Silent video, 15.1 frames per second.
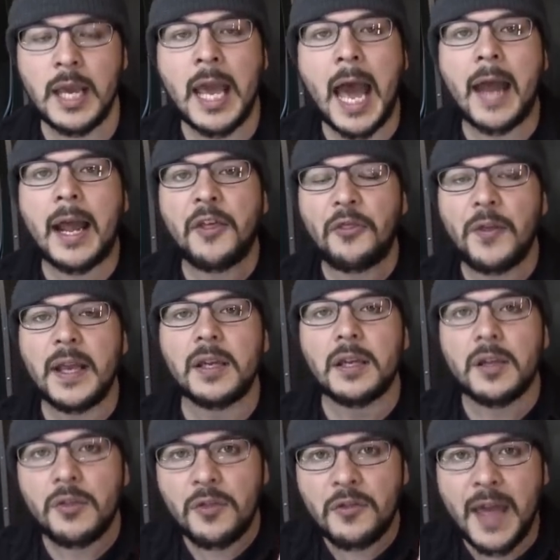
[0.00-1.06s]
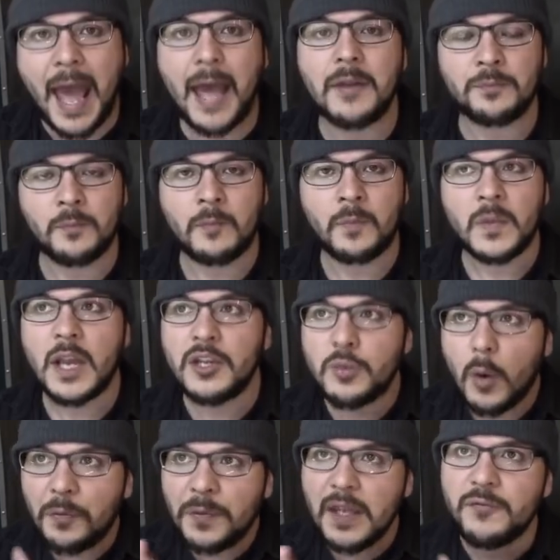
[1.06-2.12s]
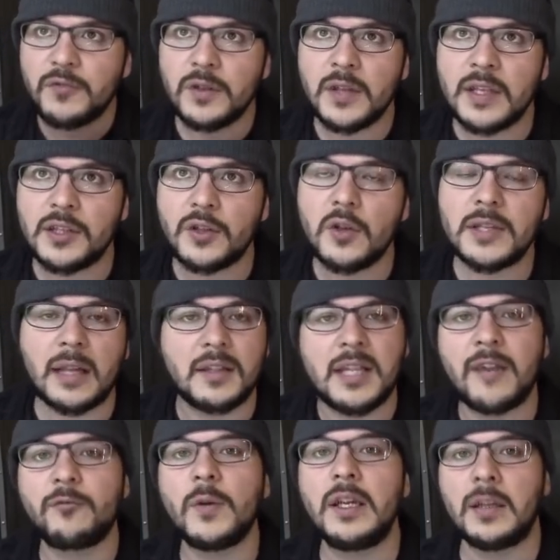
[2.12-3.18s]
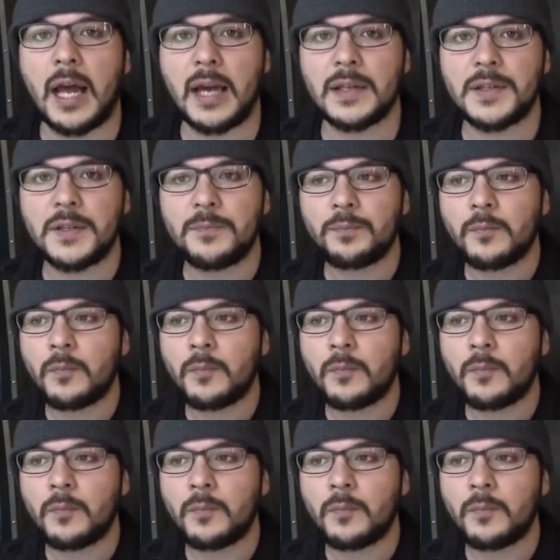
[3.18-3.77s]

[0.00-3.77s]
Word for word: And I think that is what the, these news outlets have realized.